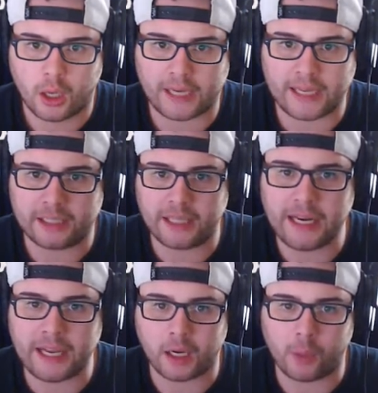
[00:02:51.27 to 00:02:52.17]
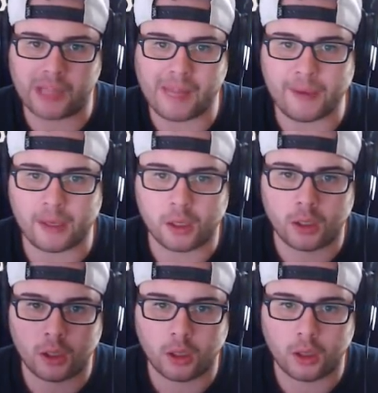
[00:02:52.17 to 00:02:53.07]
I can't clean it. It will let me.
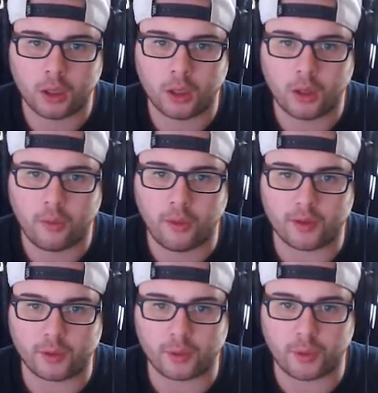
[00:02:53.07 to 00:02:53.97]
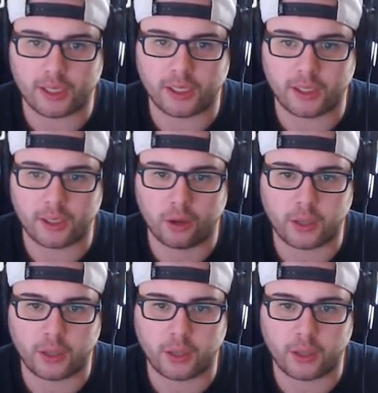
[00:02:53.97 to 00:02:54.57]
This, this is what I can clean.